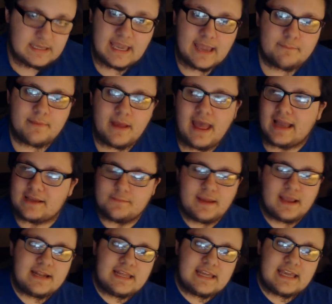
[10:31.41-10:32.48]
he came back,
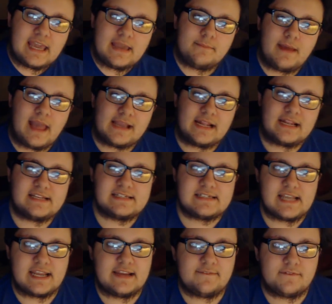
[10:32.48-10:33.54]
man. He came back and he
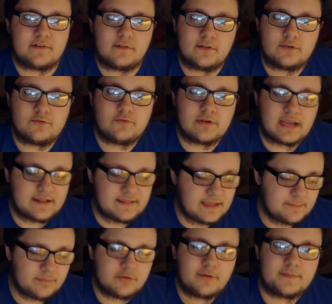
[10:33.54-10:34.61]
saved Luke
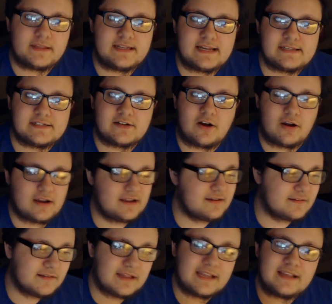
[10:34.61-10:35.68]
and they blew up the Death Star.
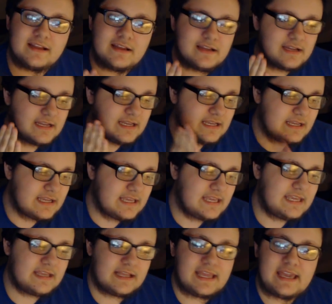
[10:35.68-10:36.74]
Like,
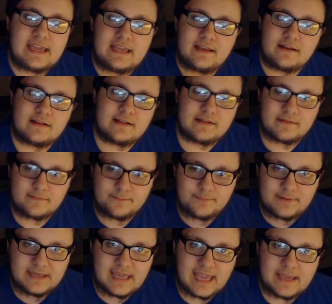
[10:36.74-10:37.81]
he
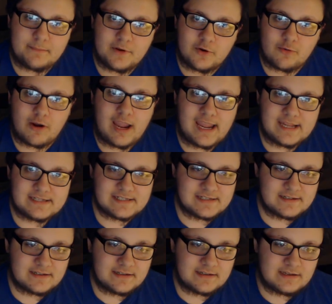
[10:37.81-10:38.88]
became
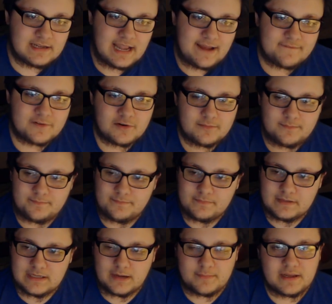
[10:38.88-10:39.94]
great after
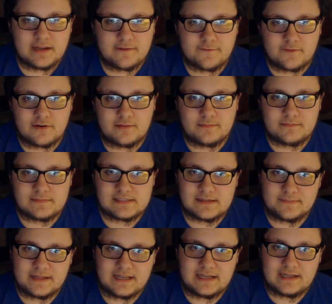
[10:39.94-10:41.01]
coming from
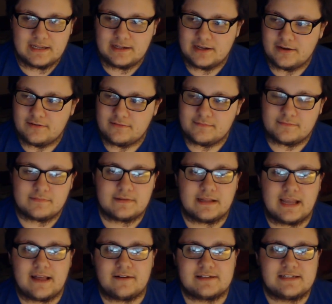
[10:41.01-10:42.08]
something, you know,
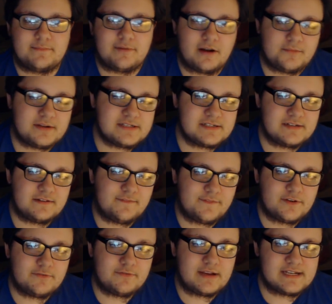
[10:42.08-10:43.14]
the galaxy probably doesn't
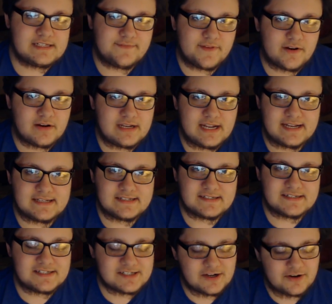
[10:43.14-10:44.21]
view as very
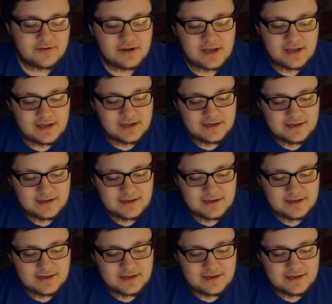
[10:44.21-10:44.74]
nice. So,